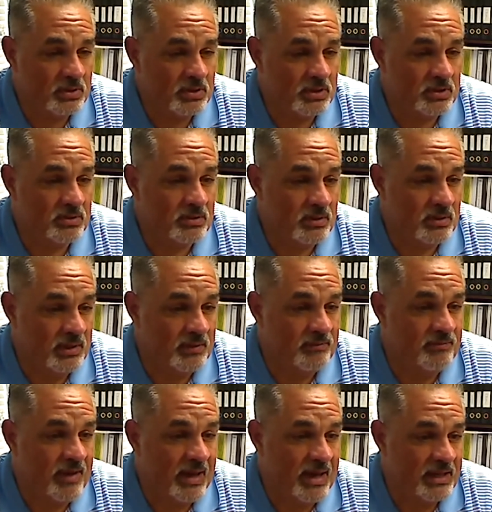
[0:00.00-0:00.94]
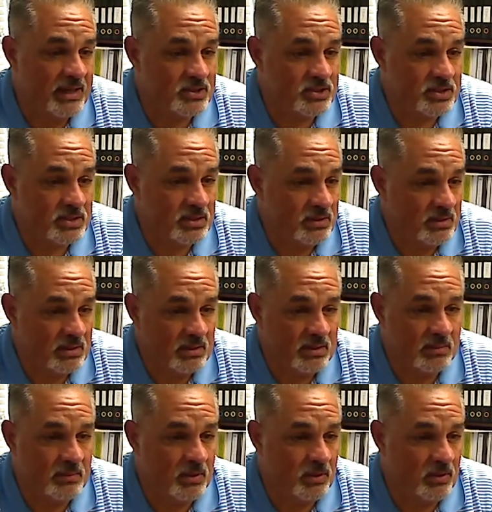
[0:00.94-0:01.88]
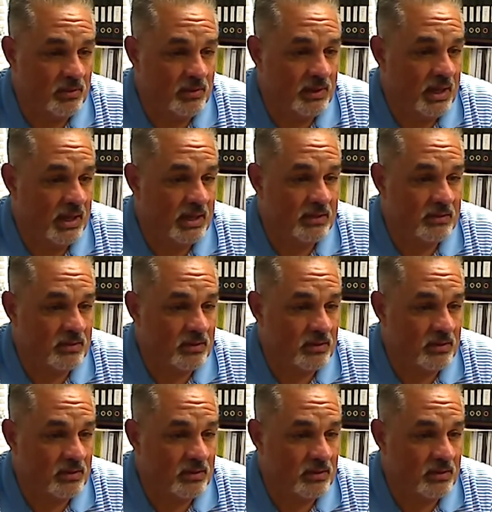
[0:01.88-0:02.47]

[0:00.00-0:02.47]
Just it vanished in the middle of the night